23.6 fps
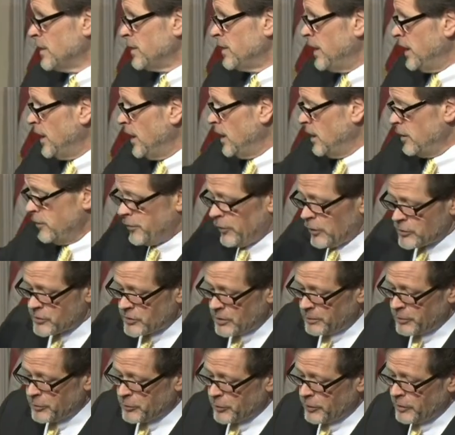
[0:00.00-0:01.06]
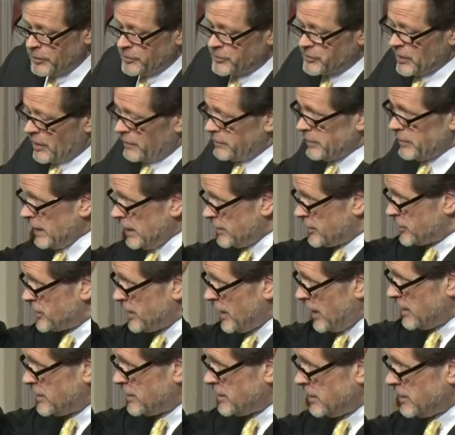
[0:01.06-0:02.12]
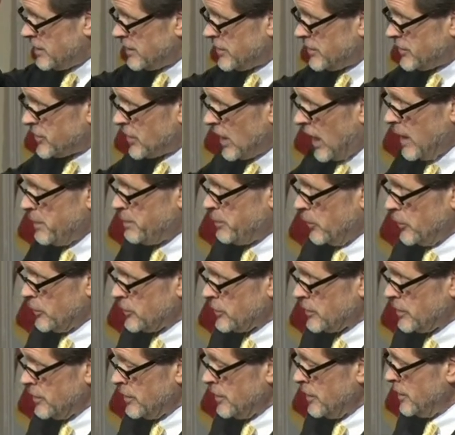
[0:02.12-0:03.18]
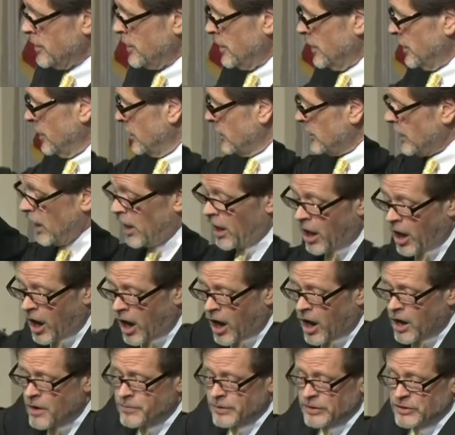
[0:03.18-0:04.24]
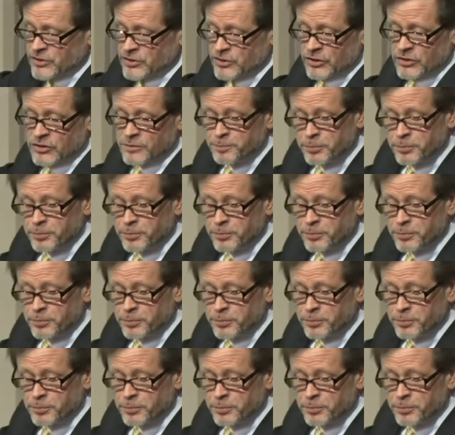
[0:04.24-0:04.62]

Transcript: Then, verse number 37, he said to the disciples, the harvest is